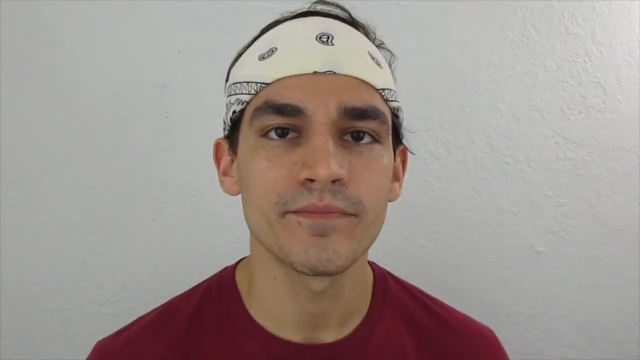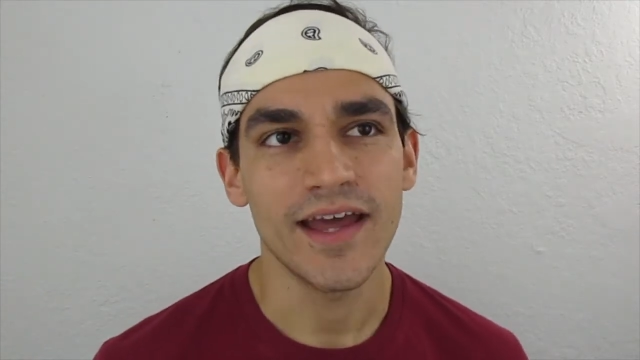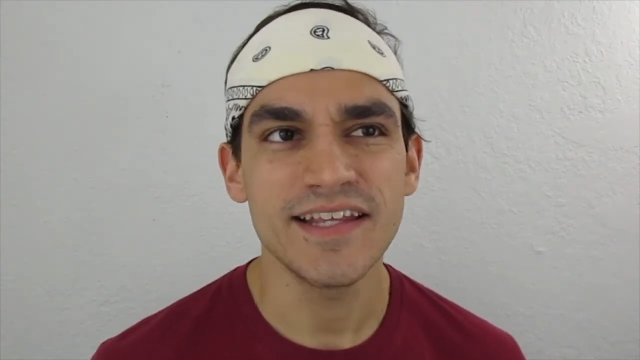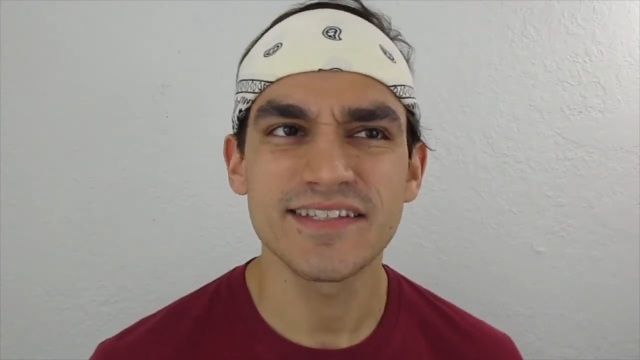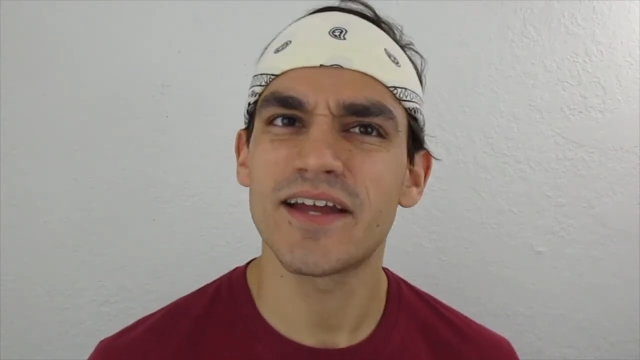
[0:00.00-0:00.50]

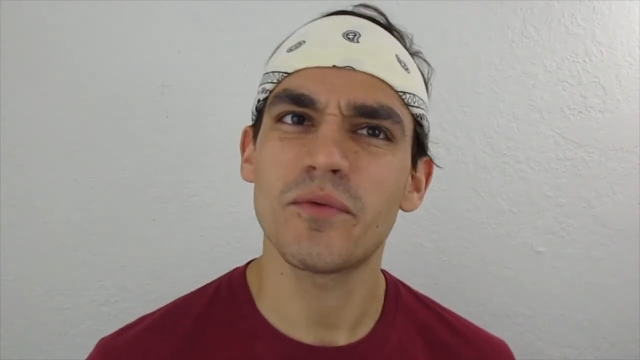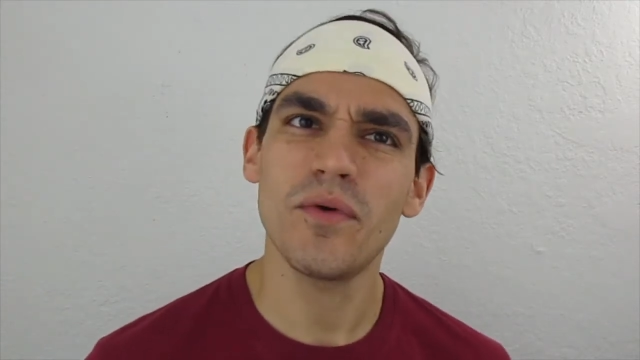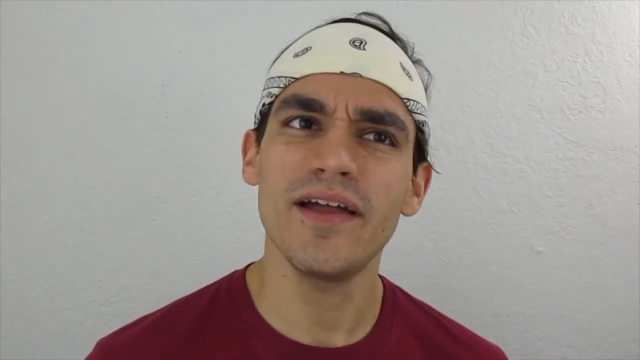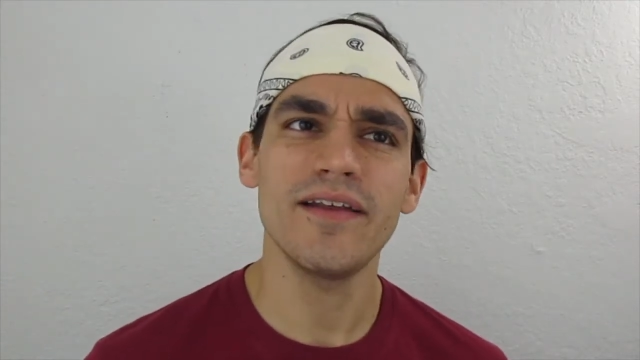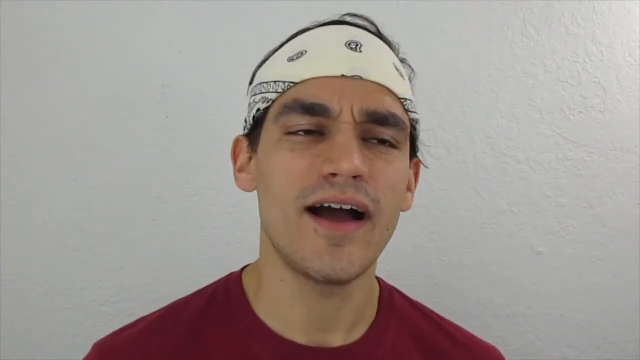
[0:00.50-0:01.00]
And he's like,
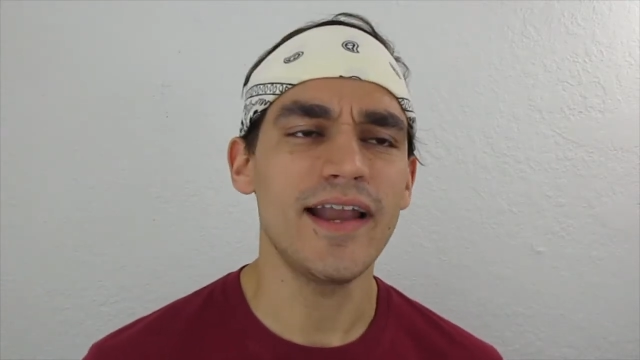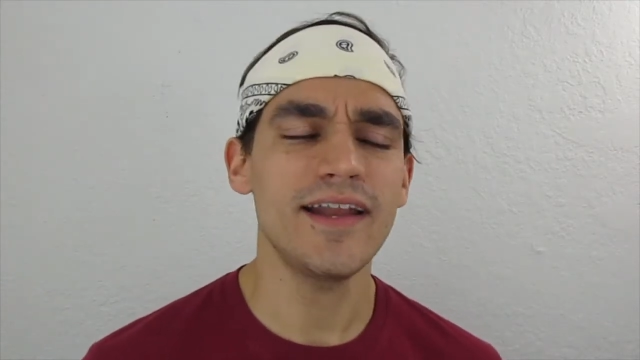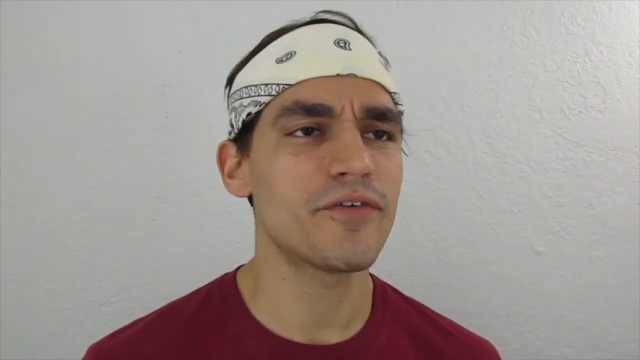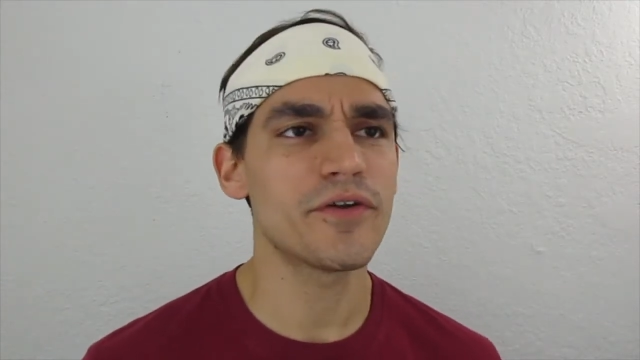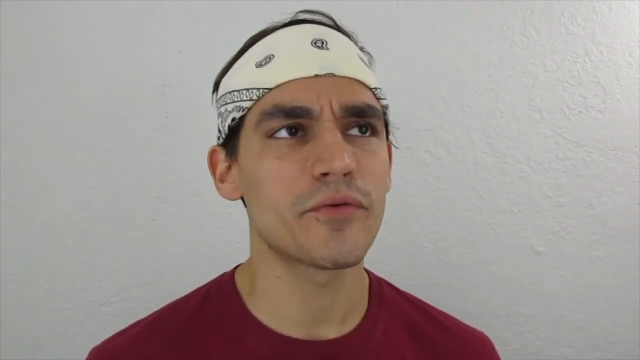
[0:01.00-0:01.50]
what? I
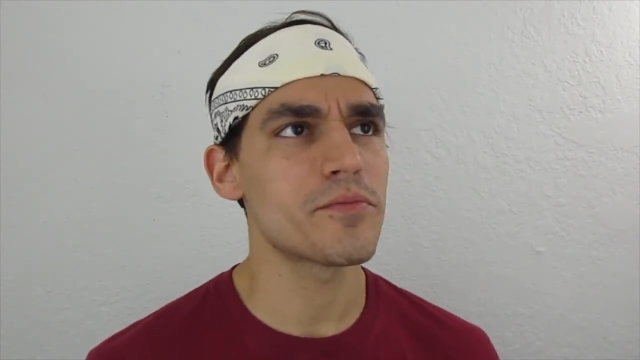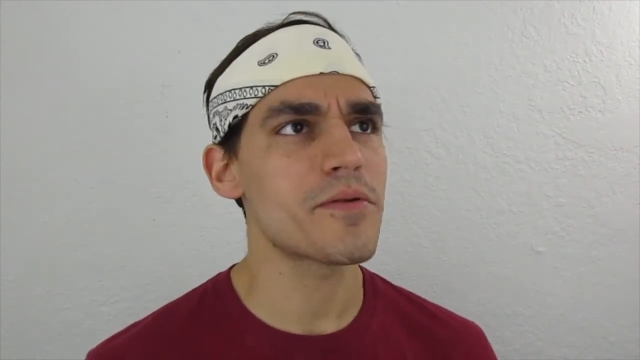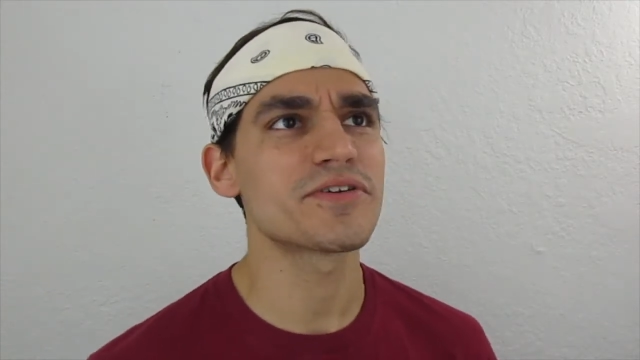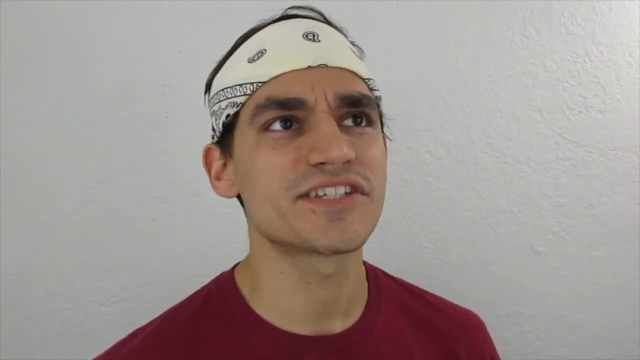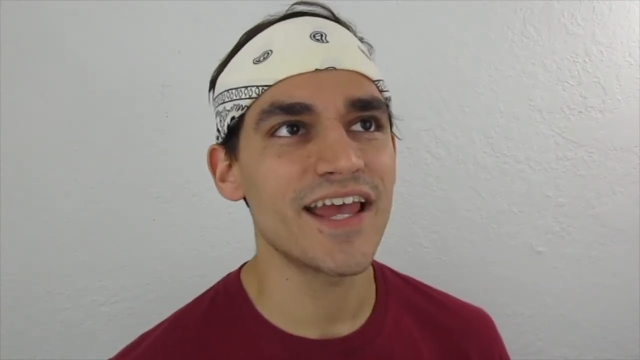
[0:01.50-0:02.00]
never even
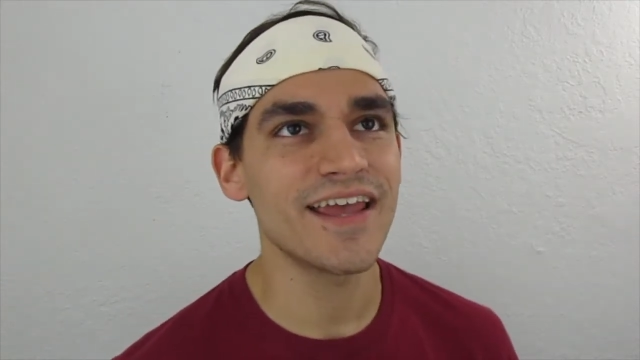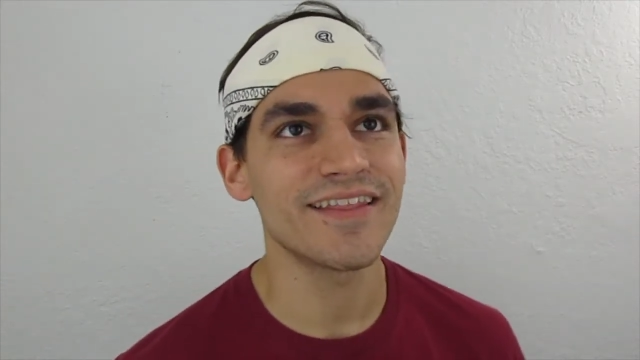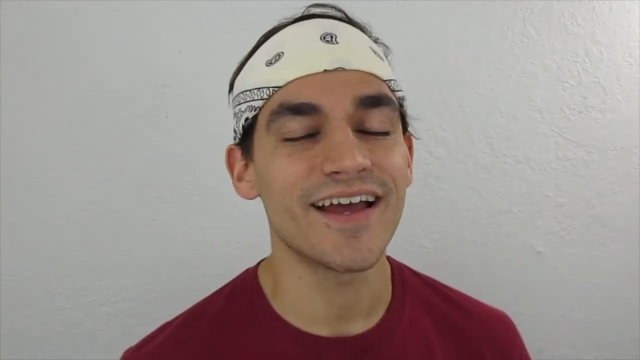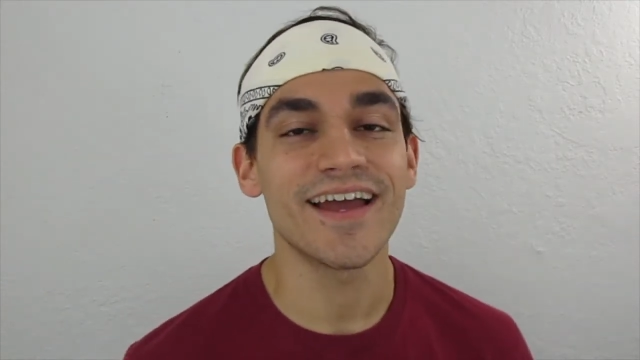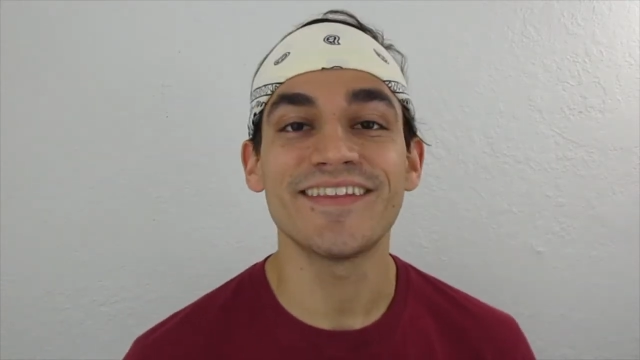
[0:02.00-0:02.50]
remember saying that.